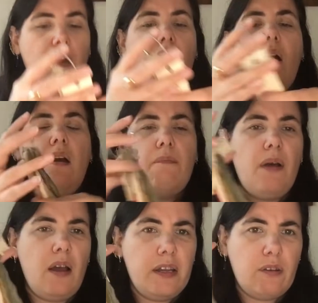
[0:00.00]

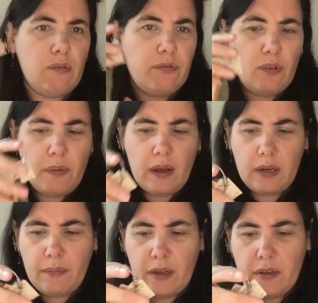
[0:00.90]
partly called for,
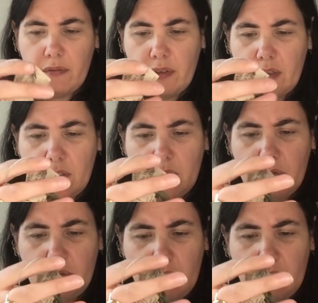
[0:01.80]
partly my own conversion.